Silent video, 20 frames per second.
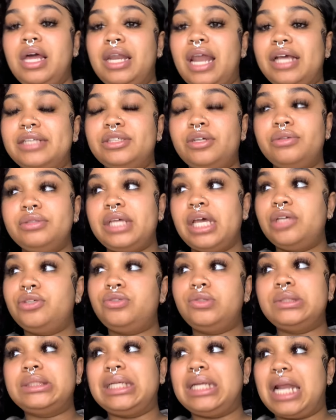Like certain things
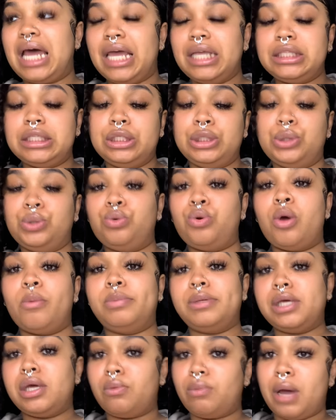you used to like to do or
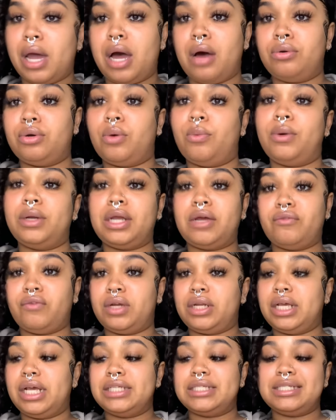be around or whatever
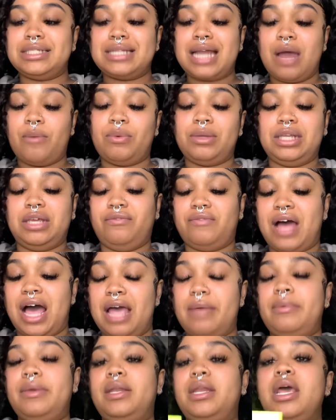it is, it's not really
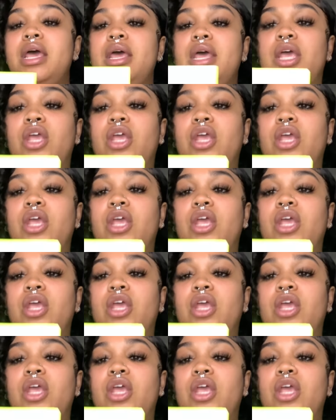vibing.